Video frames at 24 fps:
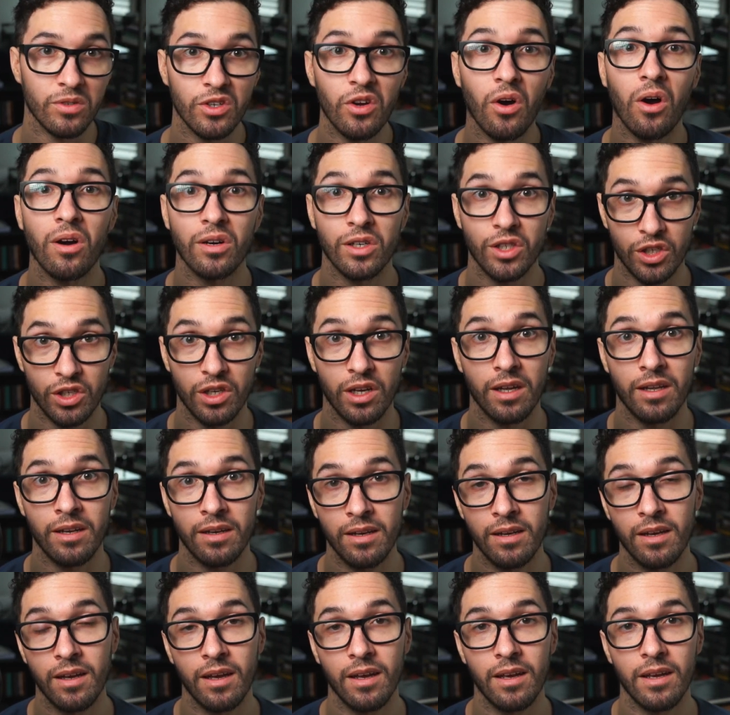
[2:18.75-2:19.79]
dog
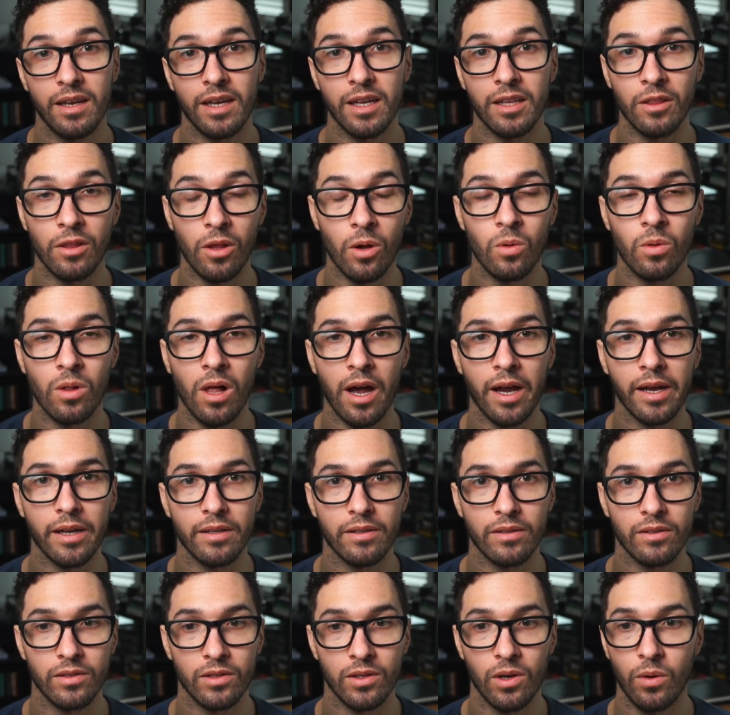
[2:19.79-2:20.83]
shit in low
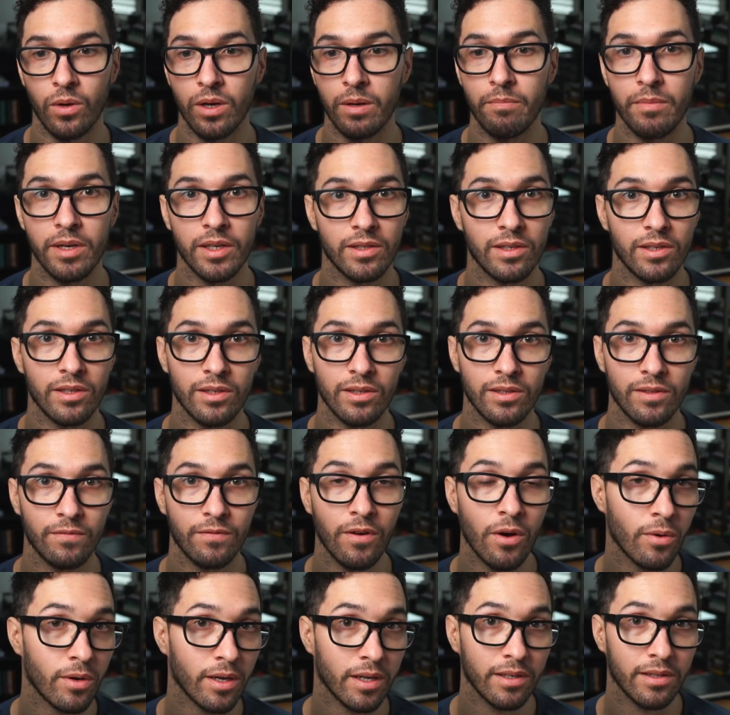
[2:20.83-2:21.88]
light, so it misses
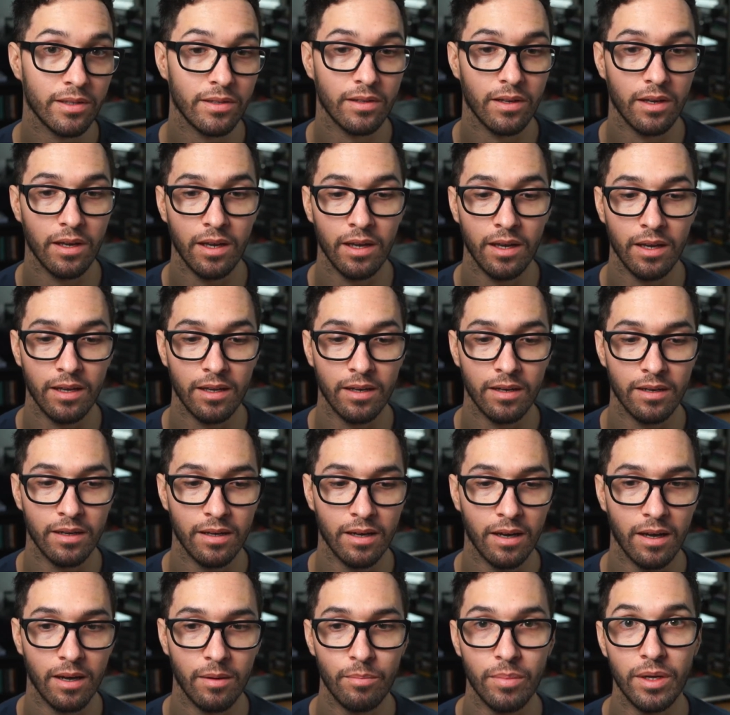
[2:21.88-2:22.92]
focus,
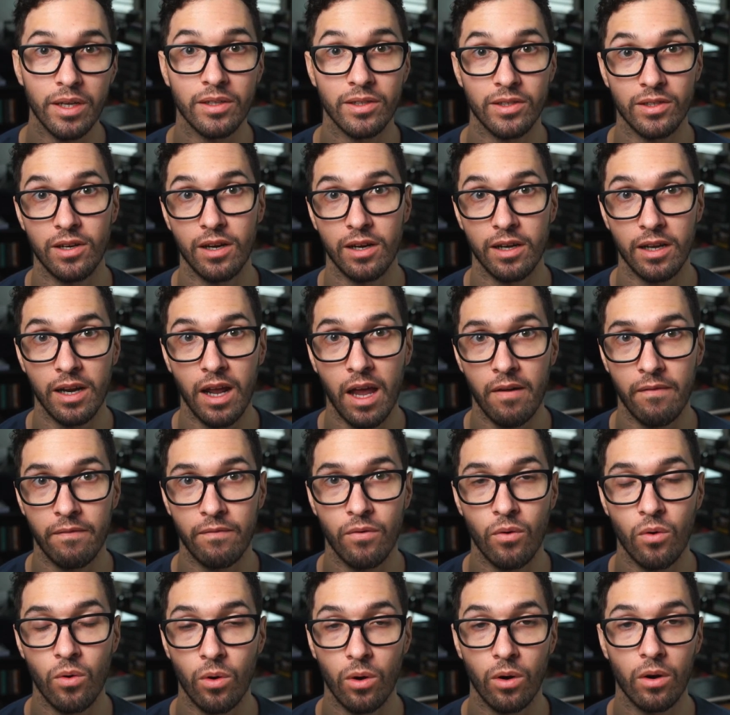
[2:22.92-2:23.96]
and being stuck at
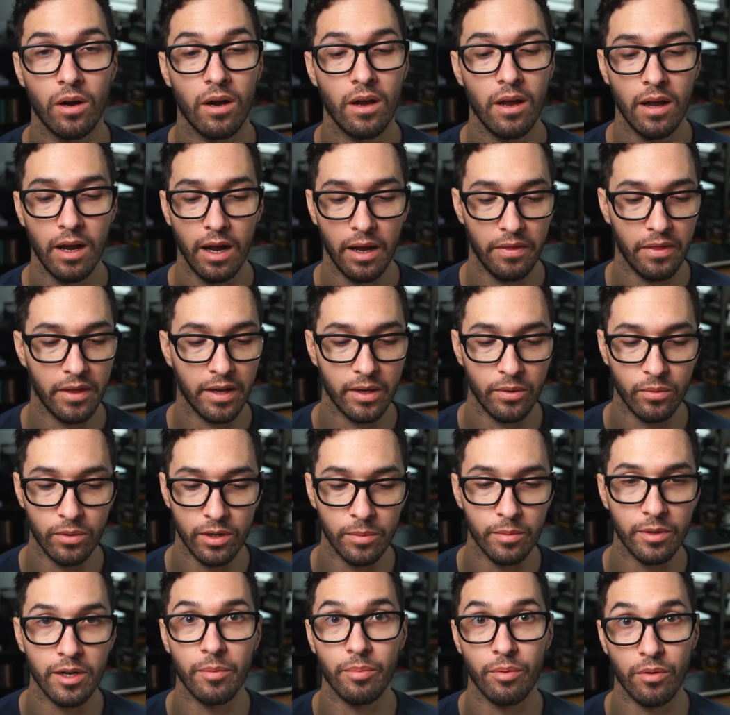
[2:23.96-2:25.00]
f4 I think
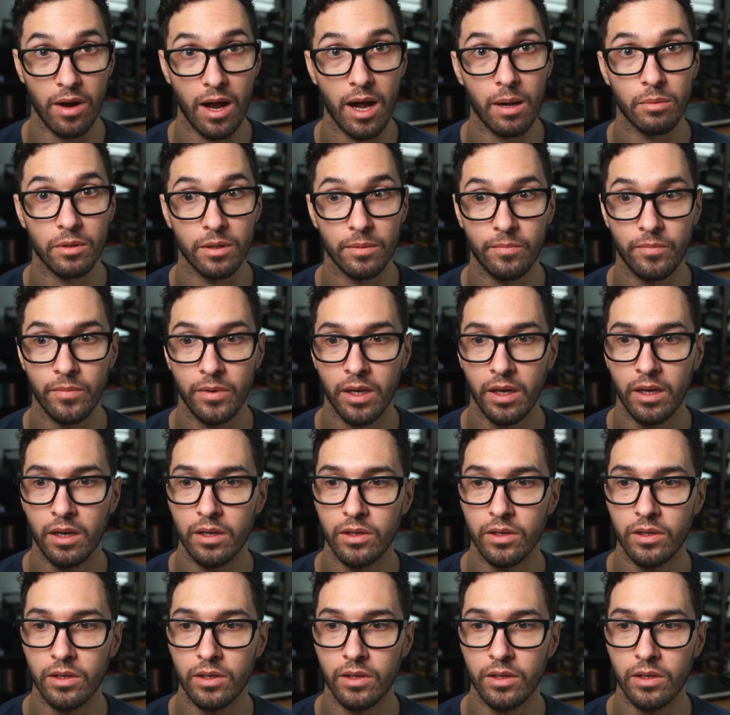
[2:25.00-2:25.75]
would have been a problem.